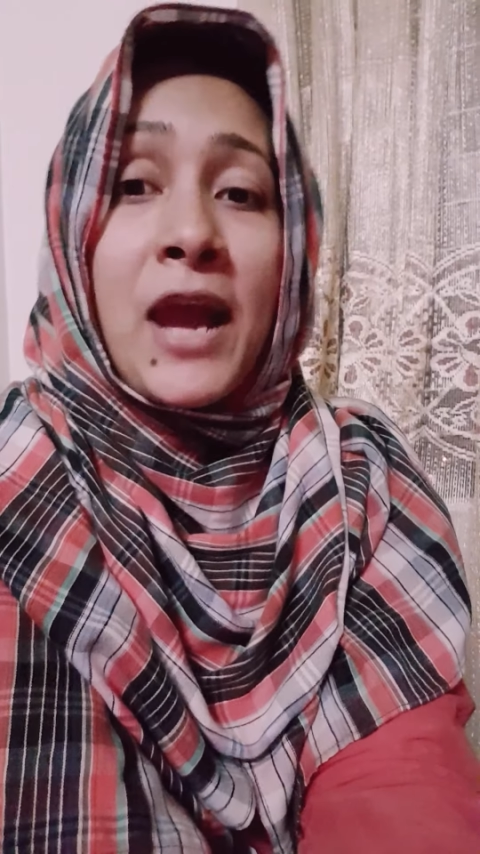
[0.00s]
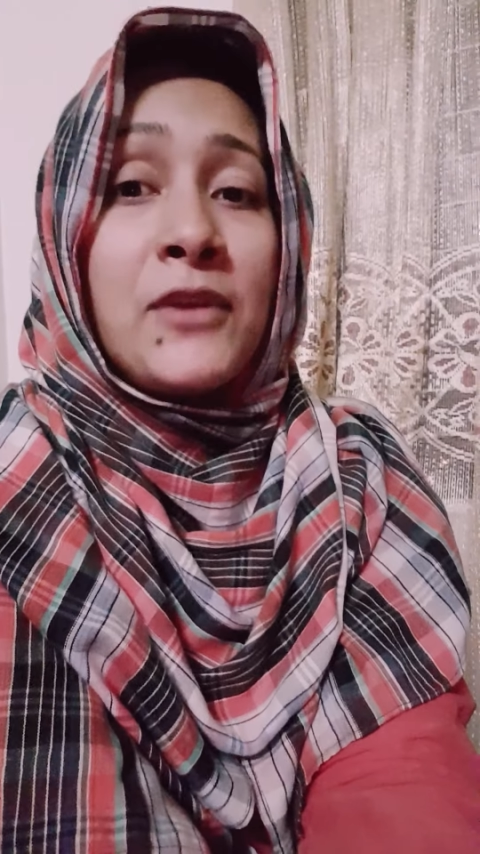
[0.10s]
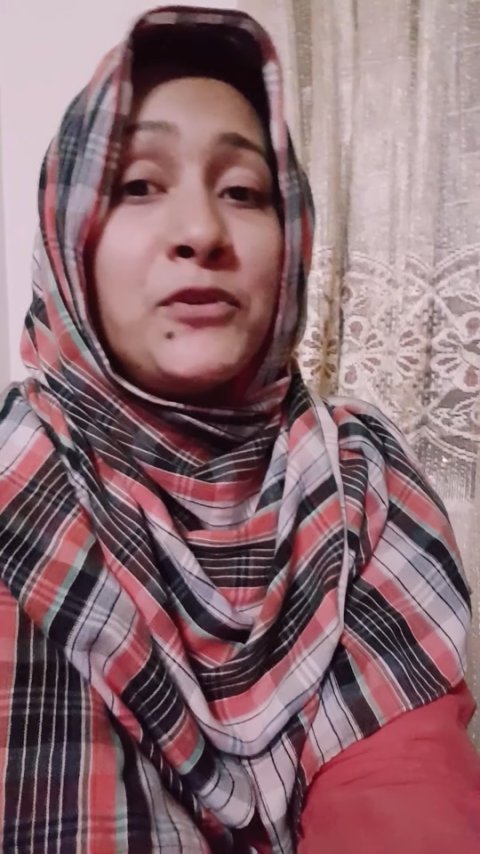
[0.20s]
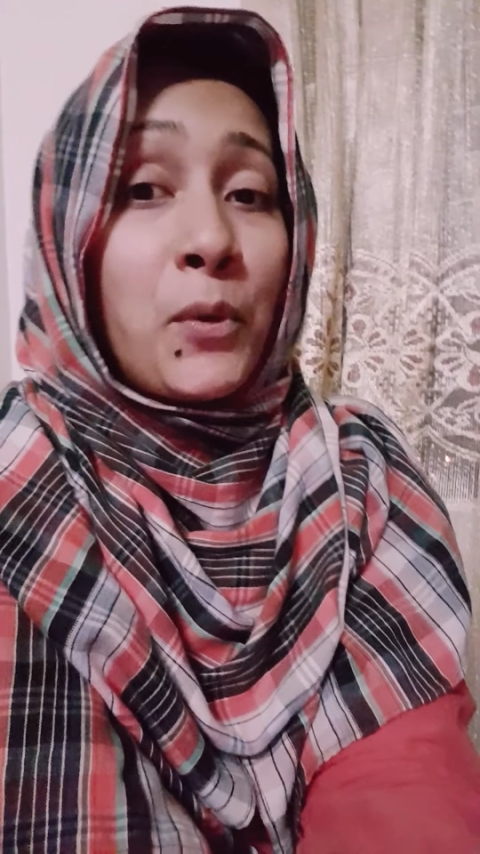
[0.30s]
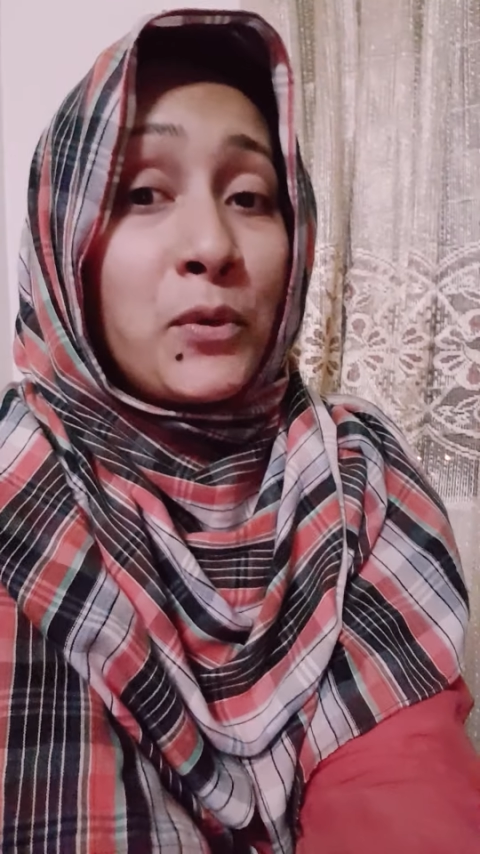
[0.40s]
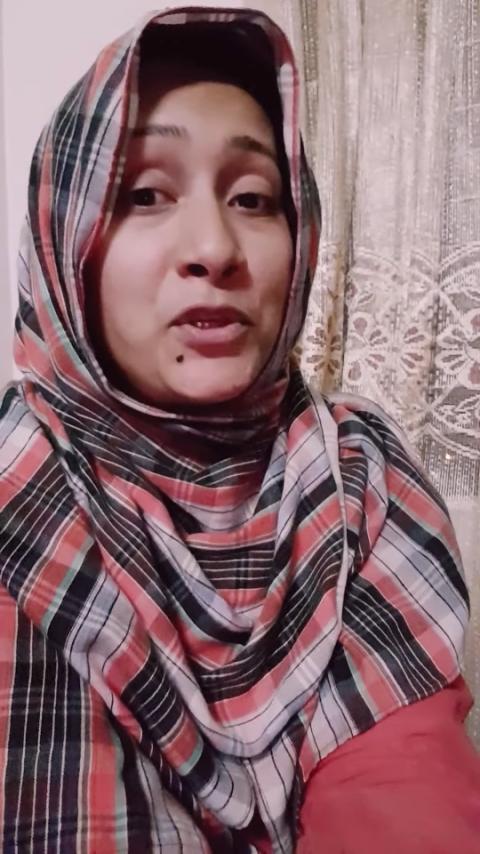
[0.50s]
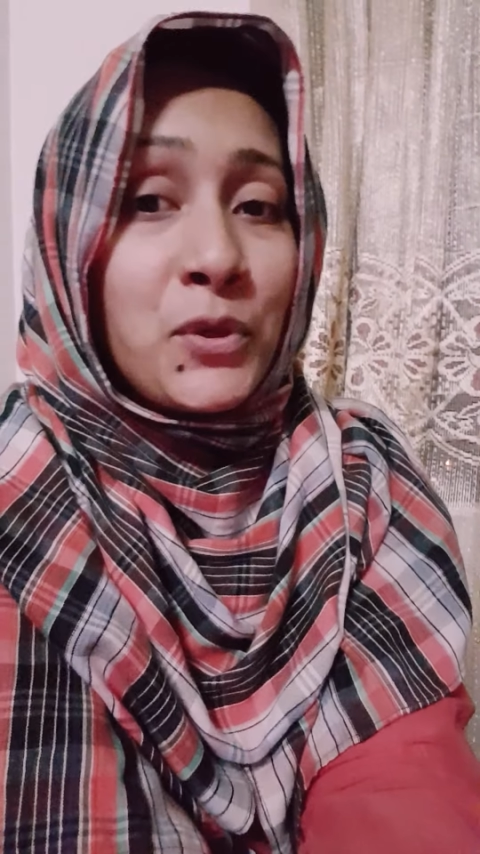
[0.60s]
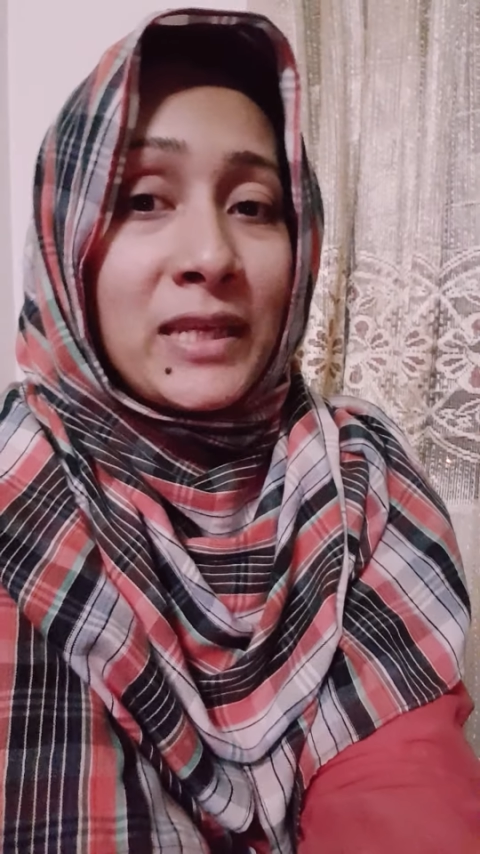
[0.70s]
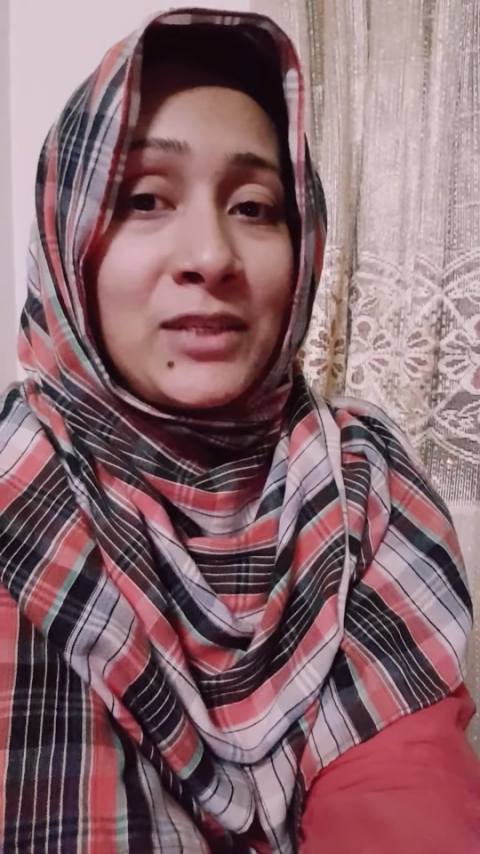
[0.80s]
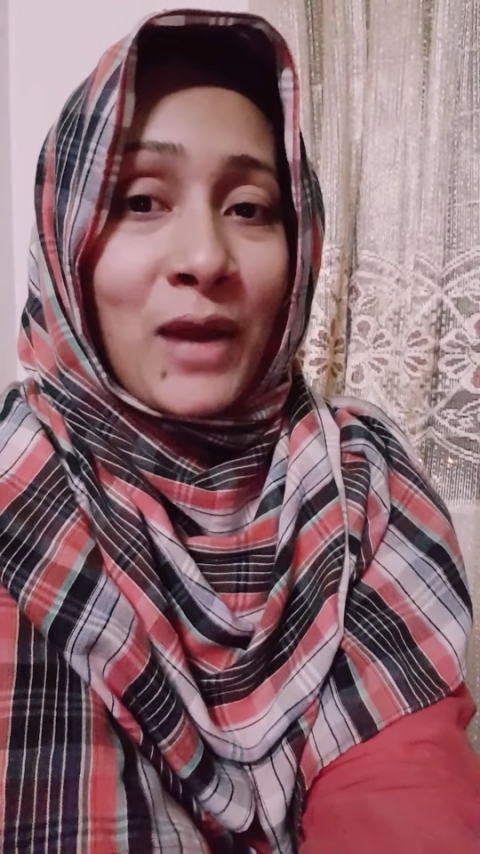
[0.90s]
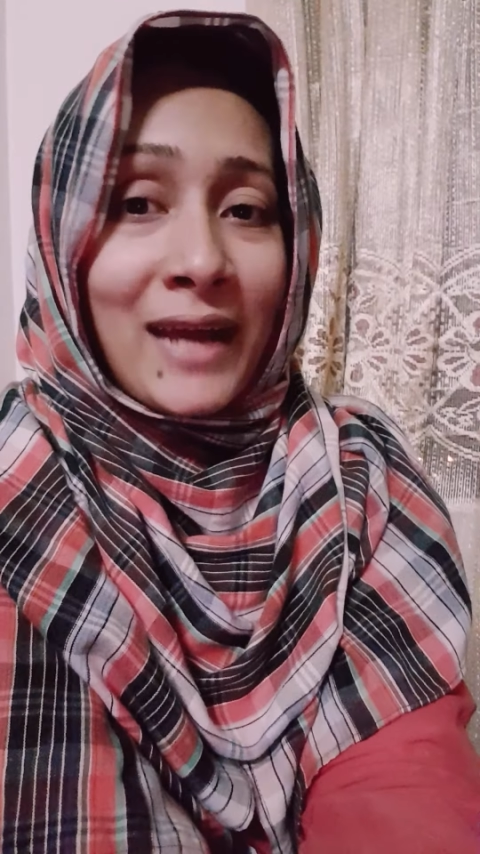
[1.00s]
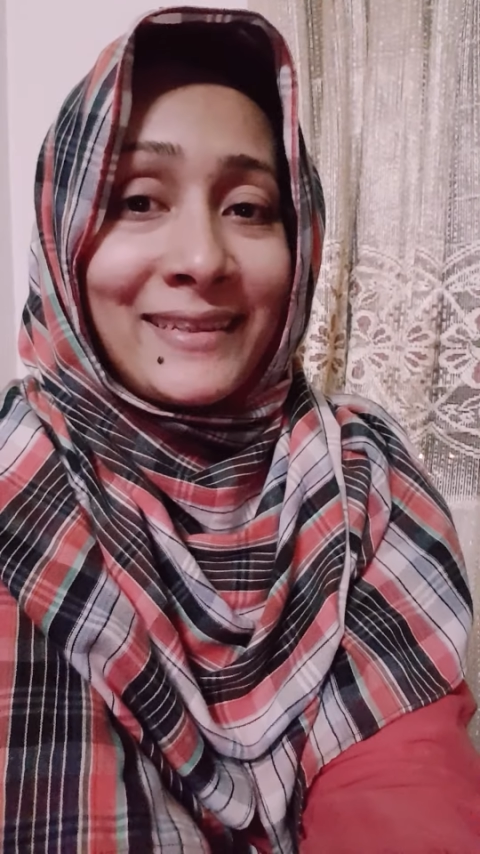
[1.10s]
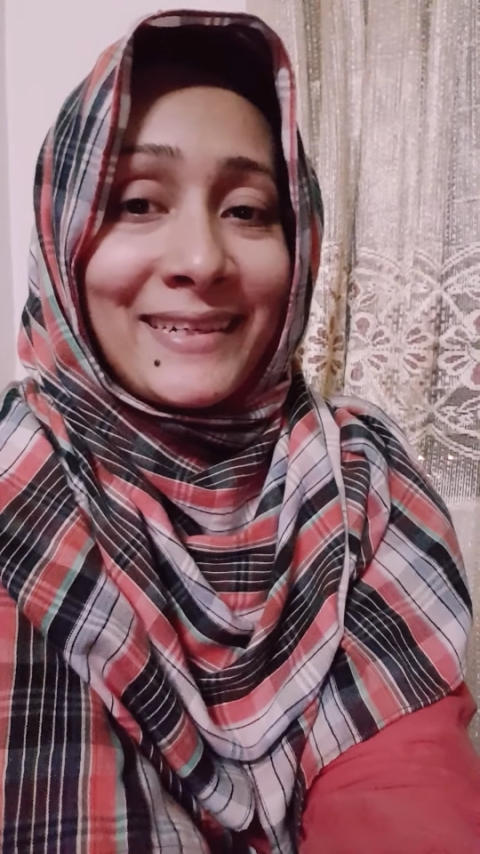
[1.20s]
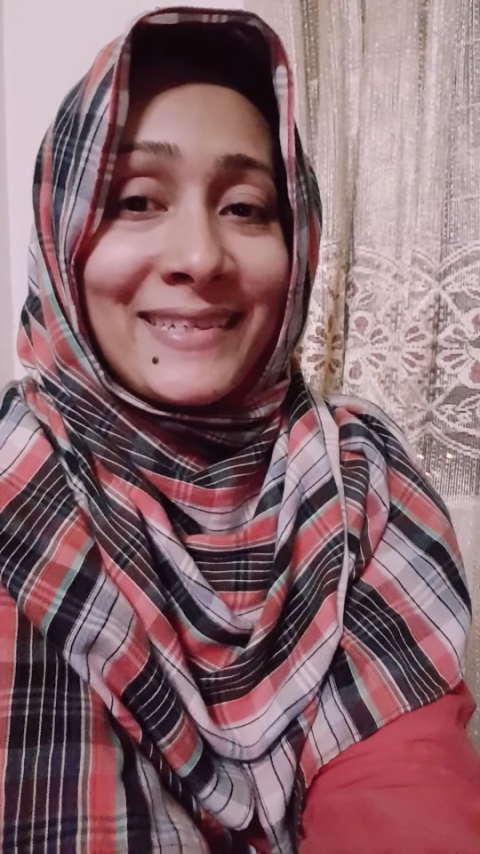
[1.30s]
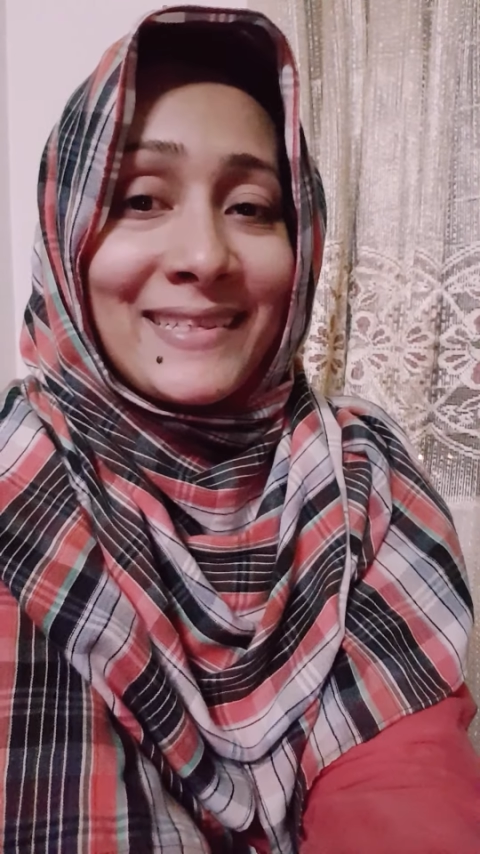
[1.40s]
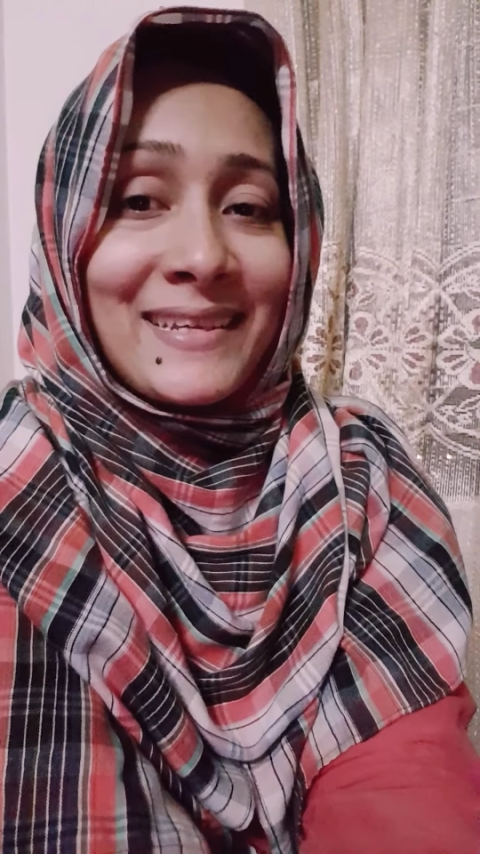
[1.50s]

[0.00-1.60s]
don't show it to others.